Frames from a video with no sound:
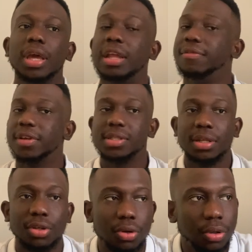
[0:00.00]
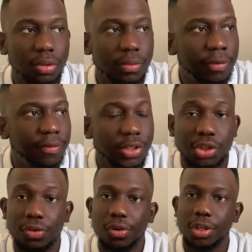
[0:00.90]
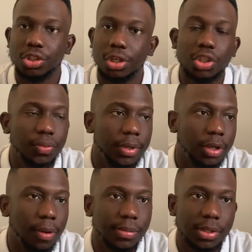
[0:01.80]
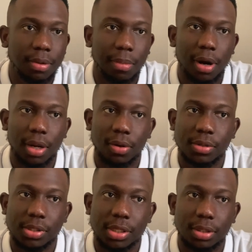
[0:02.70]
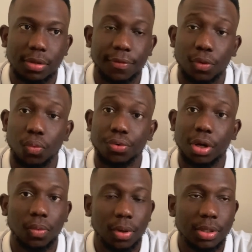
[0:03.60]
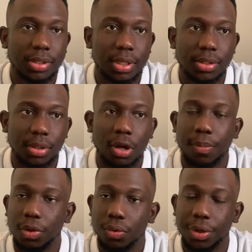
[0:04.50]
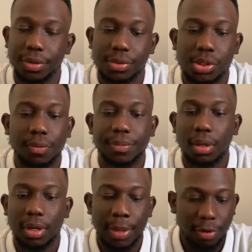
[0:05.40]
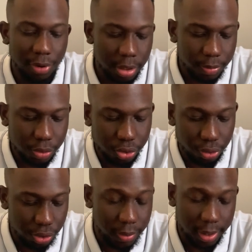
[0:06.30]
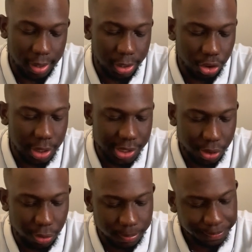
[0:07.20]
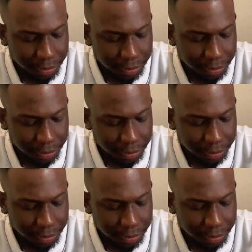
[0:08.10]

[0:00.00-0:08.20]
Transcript: invest in your education when it comes to the market, honestly, if you really want these things to come your way. So let me round up the story so I can let you guys go,